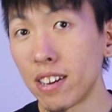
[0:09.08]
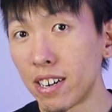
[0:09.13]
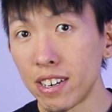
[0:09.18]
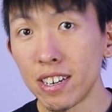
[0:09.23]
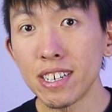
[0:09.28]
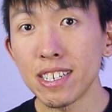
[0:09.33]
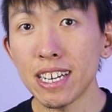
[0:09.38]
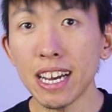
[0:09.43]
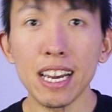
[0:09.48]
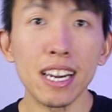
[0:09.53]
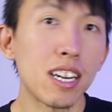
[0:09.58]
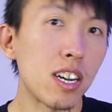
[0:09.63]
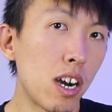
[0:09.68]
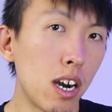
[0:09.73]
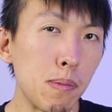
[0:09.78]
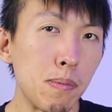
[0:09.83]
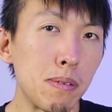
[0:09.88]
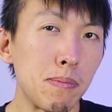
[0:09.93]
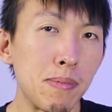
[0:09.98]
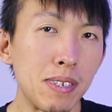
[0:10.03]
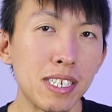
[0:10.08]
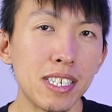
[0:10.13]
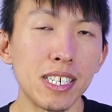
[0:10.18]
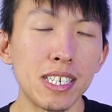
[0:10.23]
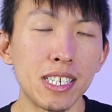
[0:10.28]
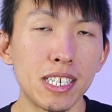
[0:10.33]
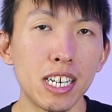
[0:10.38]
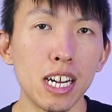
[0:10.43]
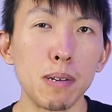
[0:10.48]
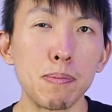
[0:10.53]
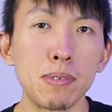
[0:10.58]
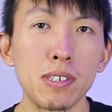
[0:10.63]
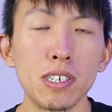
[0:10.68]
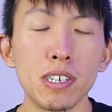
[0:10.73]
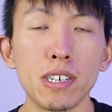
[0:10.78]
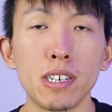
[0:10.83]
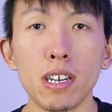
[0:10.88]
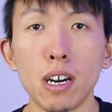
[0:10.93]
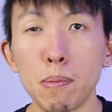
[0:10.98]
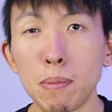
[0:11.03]
There is a common
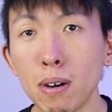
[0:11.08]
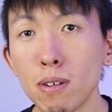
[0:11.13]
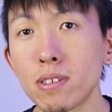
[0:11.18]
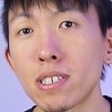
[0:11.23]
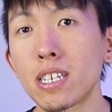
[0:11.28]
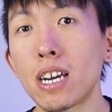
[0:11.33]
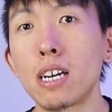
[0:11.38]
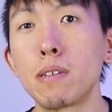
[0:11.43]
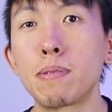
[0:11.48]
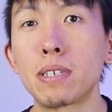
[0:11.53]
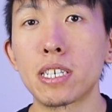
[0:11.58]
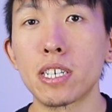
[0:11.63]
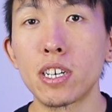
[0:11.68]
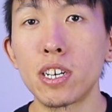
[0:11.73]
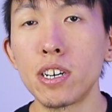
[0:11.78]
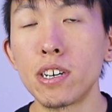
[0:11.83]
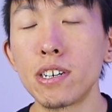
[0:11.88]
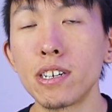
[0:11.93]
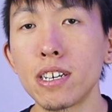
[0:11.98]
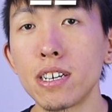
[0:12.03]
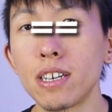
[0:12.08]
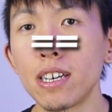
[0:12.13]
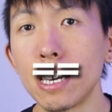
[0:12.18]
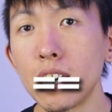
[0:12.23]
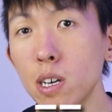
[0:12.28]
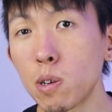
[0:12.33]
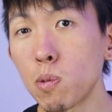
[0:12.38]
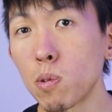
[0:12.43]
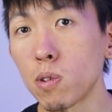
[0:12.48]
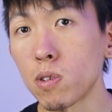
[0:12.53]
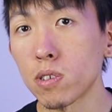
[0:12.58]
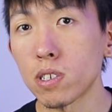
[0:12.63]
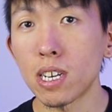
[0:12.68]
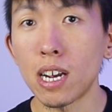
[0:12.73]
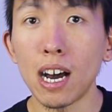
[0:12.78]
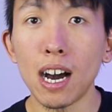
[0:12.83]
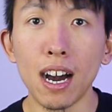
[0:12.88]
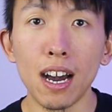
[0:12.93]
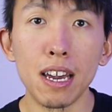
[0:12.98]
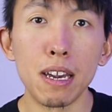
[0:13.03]
misconception about cybersecurity equals
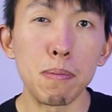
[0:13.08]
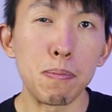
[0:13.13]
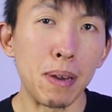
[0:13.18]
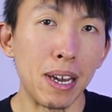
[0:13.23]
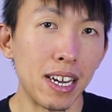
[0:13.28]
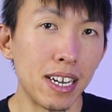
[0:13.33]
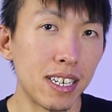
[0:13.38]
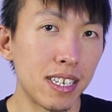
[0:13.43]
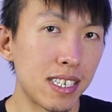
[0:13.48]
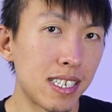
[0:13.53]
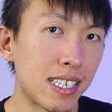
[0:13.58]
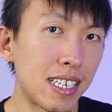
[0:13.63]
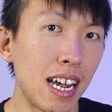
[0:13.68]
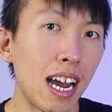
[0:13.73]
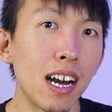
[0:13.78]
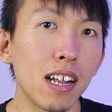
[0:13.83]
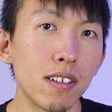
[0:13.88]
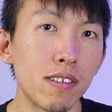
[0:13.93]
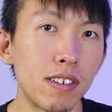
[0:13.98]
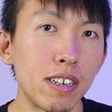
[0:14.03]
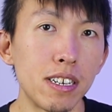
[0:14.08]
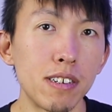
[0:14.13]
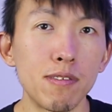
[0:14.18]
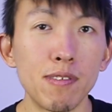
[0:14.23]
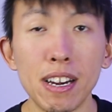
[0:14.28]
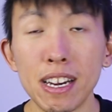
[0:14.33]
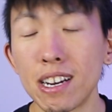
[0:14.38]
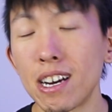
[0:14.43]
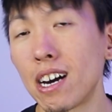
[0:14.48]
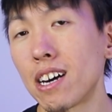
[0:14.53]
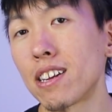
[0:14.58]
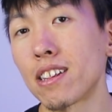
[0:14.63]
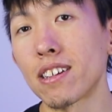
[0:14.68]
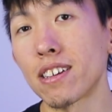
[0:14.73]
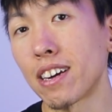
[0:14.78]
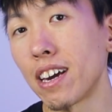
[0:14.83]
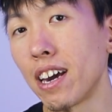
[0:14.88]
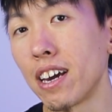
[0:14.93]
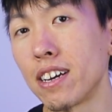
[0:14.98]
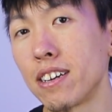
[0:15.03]
high-paying salary right out of the
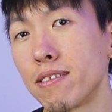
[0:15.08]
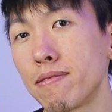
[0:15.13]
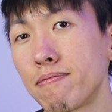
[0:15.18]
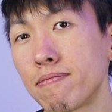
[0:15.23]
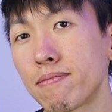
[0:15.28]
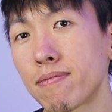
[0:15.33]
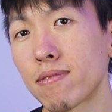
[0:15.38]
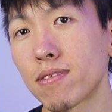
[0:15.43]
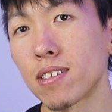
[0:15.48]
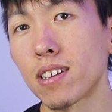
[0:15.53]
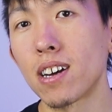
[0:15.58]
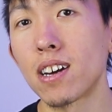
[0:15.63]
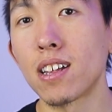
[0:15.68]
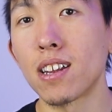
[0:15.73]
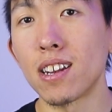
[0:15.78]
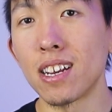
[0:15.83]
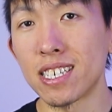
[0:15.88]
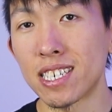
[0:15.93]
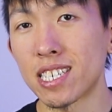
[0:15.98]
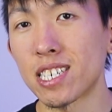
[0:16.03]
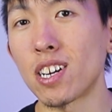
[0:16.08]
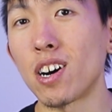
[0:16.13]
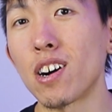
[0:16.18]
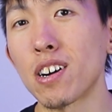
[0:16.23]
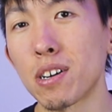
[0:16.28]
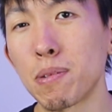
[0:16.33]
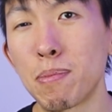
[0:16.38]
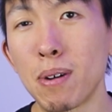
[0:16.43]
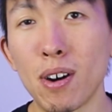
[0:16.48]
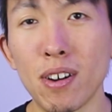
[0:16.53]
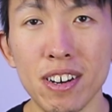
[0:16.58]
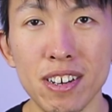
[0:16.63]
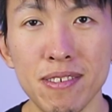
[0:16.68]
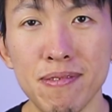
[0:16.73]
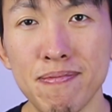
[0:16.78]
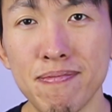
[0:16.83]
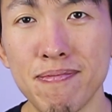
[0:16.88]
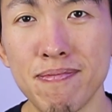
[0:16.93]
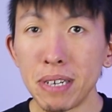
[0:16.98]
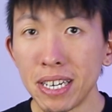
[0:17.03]
gate. Let's talk about it.
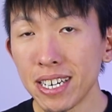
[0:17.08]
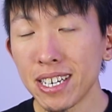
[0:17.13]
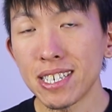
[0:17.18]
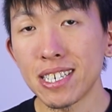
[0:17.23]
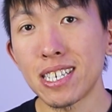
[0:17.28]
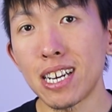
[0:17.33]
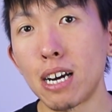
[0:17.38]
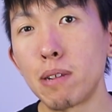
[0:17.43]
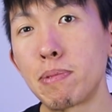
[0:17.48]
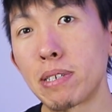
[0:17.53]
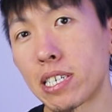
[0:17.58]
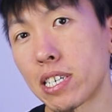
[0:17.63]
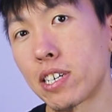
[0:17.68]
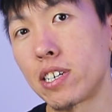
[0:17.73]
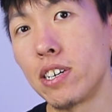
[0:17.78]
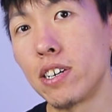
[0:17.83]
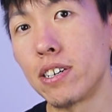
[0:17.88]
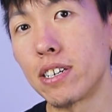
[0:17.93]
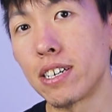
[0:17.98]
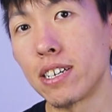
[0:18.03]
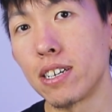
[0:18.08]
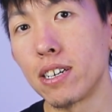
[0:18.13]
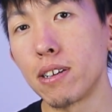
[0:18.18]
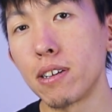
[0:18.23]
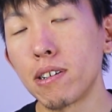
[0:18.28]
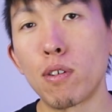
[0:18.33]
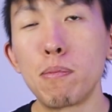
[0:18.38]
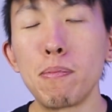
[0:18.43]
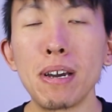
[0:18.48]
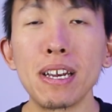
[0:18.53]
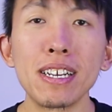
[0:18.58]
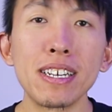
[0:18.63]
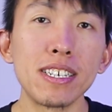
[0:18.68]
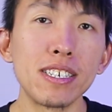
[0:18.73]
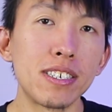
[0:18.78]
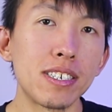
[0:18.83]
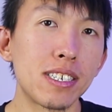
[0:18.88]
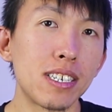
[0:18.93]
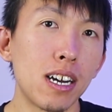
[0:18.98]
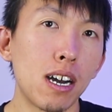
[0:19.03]
Being in cybersecurity for many
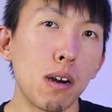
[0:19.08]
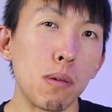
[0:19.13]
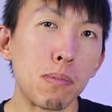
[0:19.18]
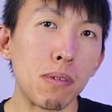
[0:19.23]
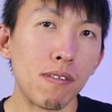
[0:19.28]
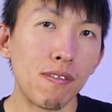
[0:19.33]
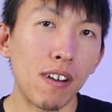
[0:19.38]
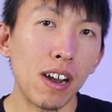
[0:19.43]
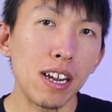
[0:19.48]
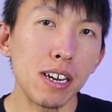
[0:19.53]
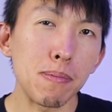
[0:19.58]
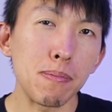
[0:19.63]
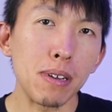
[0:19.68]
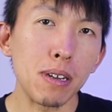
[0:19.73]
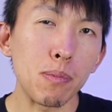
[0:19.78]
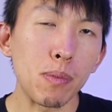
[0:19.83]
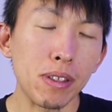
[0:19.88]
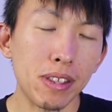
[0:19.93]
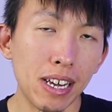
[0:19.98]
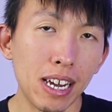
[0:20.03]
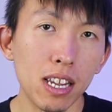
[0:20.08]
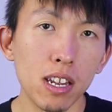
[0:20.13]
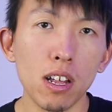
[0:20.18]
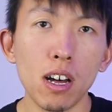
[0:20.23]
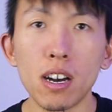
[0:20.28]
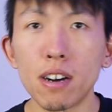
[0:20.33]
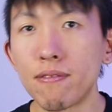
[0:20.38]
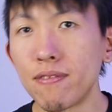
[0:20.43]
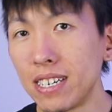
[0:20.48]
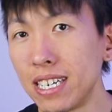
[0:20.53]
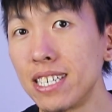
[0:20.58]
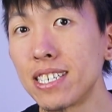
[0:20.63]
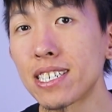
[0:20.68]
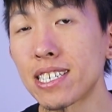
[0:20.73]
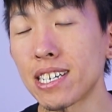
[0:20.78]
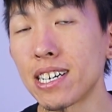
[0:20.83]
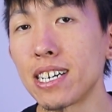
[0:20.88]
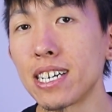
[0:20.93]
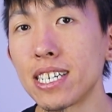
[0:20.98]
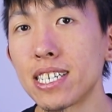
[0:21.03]
years now provided me with a lot of
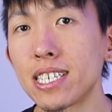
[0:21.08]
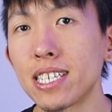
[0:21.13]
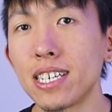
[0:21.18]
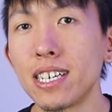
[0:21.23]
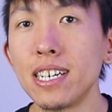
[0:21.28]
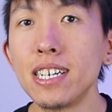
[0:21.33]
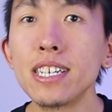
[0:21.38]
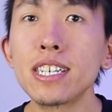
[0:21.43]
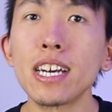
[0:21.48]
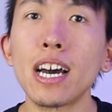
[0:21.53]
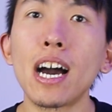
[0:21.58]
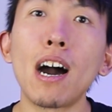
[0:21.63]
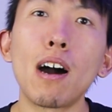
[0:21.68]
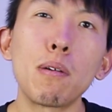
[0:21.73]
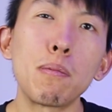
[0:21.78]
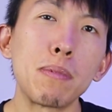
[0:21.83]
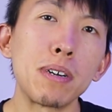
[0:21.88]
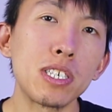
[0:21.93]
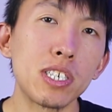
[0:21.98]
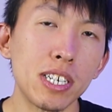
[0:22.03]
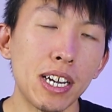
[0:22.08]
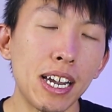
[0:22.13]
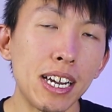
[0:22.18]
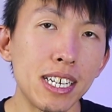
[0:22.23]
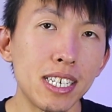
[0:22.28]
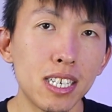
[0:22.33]
insight into how much a